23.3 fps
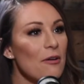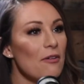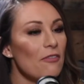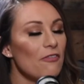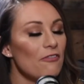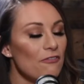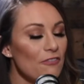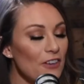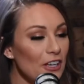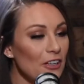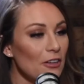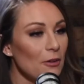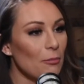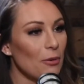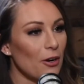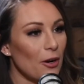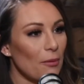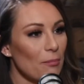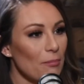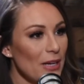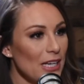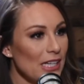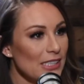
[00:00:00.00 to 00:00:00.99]
feel a
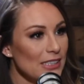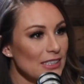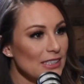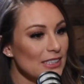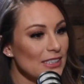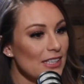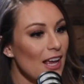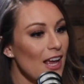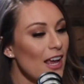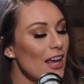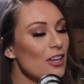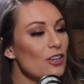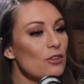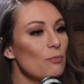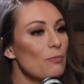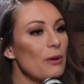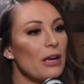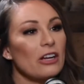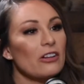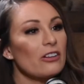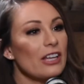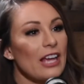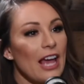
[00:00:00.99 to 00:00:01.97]
purpose, you
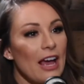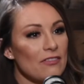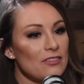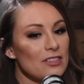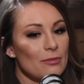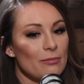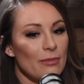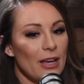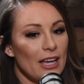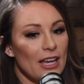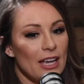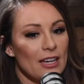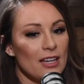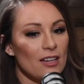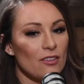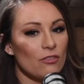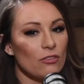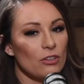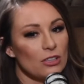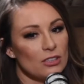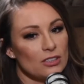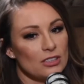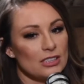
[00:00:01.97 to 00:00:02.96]
barely have to make any
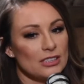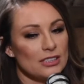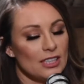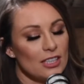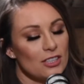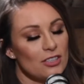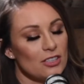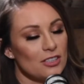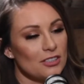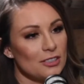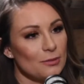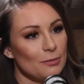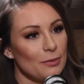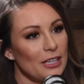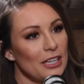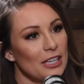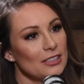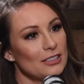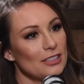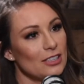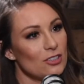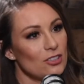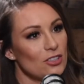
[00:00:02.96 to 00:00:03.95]
real decisions, because
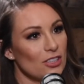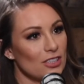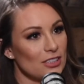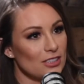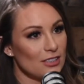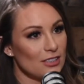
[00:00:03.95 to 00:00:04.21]
it just